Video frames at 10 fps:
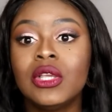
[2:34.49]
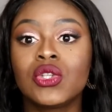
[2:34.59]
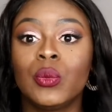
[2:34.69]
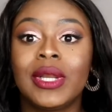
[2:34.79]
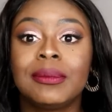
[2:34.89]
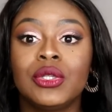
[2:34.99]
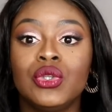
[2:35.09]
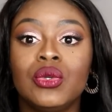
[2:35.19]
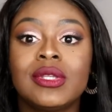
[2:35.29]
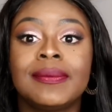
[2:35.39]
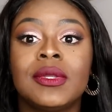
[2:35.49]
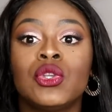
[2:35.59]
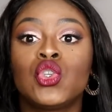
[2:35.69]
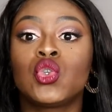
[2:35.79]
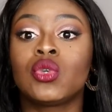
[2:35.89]
So what I'm going to do is I'm
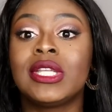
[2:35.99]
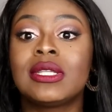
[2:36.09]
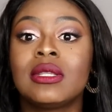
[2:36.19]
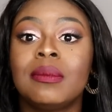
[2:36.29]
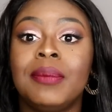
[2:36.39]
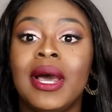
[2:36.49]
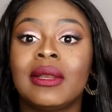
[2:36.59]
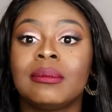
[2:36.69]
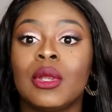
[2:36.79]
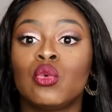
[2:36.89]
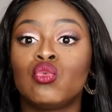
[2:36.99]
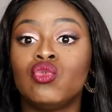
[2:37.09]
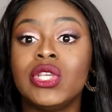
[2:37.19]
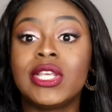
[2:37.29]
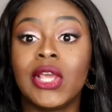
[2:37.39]
going to straighten the bottom and
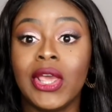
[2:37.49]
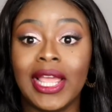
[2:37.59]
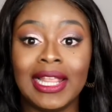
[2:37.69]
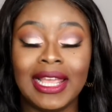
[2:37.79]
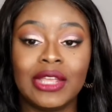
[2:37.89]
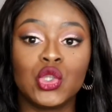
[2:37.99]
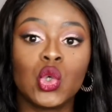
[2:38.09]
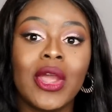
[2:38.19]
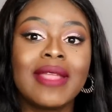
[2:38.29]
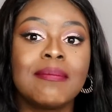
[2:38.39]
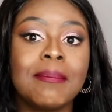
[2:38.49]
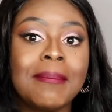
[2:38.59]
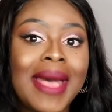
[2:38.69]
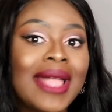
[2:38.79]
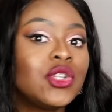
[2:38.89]
recurl it and try and
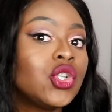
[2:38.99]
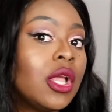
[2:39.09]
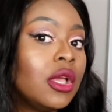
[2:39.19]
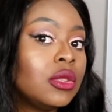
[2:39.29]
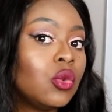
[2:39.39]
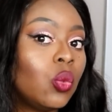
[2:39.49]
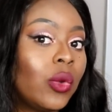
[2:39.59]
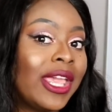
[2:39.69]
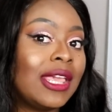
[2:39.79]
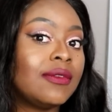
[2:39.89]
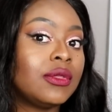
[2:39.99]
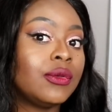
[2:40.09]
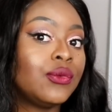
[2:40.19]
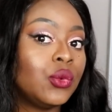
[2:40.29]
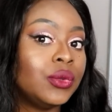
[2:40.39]
match the wave and
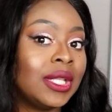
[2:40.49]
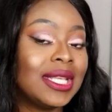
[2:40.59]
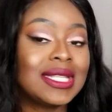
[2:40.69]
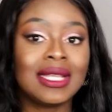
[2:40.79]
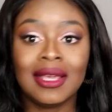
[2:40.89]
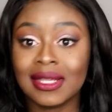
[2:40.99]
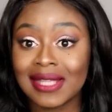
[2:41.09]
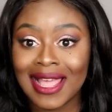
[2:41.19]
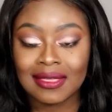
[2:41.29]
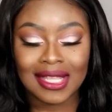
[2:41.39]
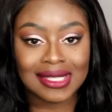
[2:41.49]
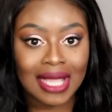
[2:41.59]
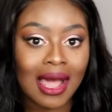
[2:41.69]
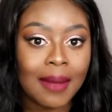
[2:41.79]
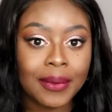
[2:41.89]
the fullness that is at the
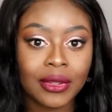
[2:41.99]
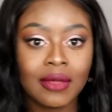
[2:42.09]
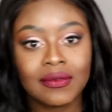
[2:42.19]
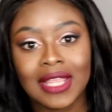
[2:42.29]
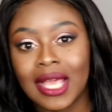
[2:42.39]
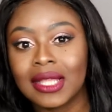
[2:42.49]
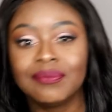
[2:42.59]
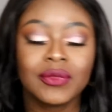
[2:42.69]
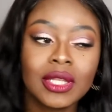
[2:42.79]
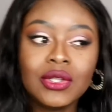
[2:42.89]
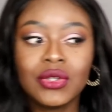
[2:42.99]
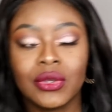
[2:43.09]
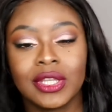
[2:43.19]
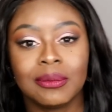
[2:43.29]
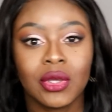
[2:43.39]
top, and go for that, you
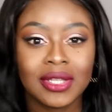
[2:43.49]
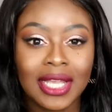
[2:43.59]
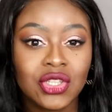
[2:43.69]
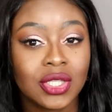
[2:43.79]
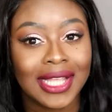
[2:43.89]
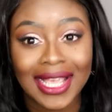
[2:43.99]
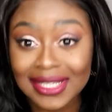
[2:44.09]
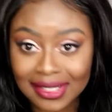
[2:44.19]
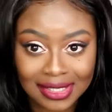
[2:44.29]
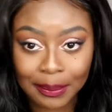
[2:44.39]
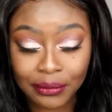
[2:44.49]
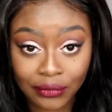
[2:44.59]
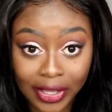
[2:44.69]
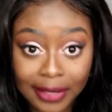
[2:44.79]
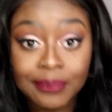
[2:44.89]
know, Kim Kardashian-esque type of
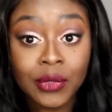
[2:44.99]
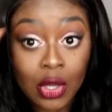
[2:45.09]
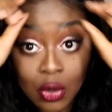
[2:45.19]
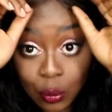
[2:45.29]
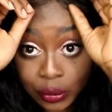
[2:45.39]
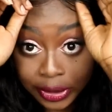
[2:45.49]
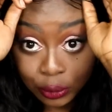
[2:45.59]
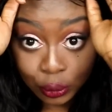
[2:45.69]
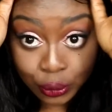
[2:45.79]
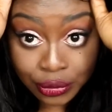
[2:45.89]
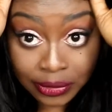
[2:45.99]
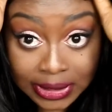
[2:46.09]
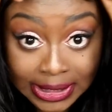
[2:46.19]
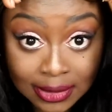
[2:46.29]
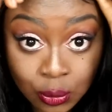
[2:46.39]
vibe. What I also
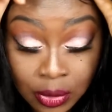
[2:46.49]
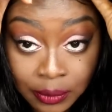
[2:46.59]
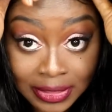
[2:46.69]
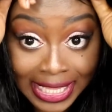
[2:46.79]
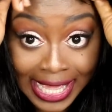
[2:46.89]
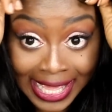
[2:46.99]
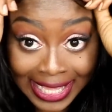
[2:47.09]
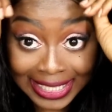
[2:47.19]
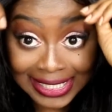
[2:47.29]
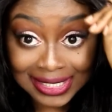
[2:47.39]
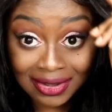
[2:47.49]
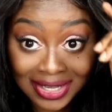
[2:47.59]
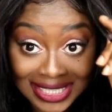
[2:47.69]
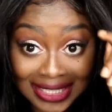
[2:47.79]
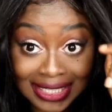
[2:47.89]
did as well with the hair is that
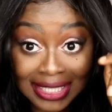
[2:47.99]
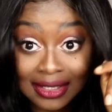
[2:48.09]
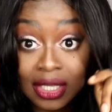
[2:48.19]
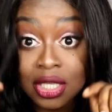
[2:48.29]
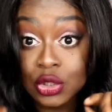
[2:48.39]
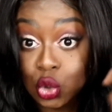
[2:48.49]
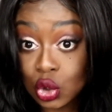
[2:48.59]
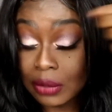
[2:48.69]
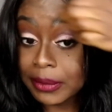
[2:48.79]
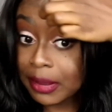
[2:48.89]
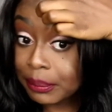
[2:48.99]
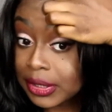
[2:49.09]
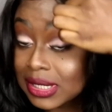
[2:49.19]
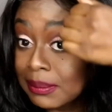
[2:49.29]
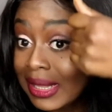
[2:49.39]
I did trim it and
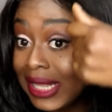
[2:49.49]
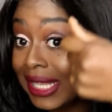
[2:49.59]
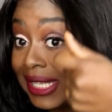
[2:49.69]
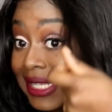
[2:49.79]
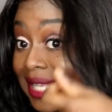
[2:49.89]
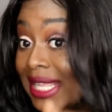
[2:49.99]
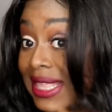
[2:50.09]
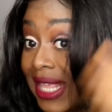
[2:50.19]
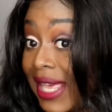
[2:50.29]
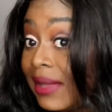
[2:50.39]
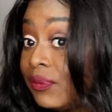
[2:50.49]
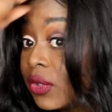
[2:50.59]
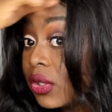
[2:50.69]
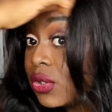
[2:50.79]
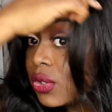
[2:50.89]
put some layers in there.
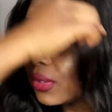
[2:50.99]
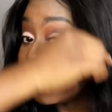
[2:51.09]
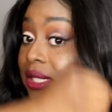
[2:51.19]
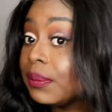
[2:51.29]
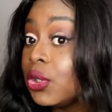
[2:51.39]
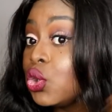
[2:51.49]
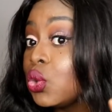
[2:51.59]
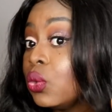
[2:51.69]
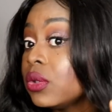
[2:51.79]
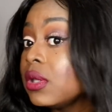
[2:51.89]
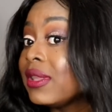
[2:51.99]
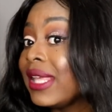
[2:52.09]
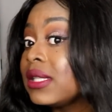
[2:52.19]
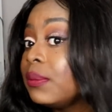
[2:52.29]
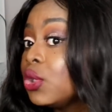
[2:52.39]
So that's a bit shorter,
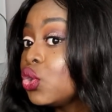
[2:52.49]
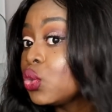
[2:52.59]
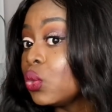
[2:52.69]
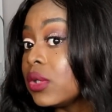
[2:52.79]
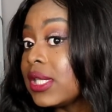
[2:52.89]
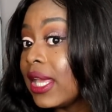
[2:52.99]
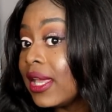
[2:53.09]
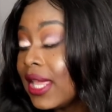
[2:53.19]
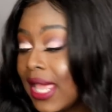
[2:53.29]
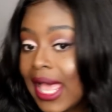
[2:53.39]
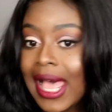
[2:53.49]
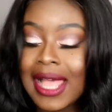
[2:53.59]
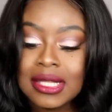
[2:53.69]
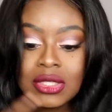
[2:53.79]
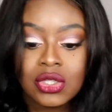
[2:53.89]
that's a bit shorter,
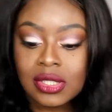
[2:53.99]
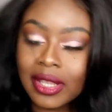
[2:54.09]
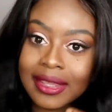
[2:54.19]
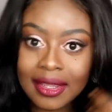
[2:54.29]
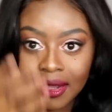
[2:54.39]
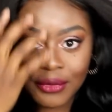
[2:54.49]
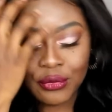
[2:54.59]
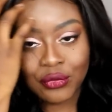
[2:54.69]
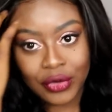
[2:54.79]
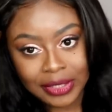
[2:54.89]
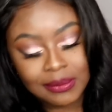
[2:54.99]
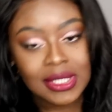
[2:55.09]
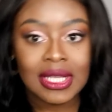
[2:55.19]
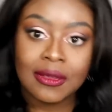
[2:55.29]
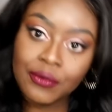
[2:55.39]
and it just like frames
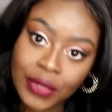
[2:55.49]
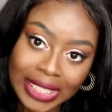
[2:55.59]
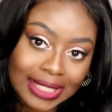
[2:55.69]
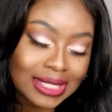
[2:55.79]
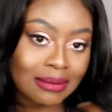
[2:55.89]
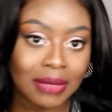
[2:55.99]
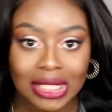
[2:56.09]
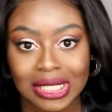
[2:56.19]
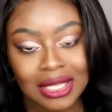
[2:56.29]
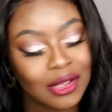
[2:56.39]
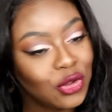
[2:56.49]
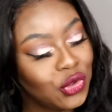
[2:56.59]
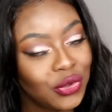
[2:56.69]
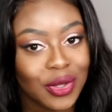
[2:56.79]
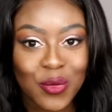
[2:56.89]
your face and makes you look
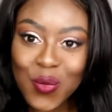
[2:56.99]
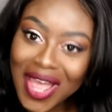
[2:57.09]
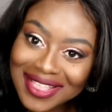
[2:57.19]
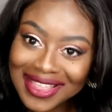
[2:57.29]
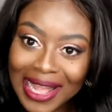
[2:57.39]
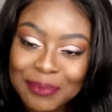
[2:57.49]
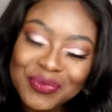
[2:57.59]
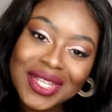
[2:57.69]
cute and whatnot.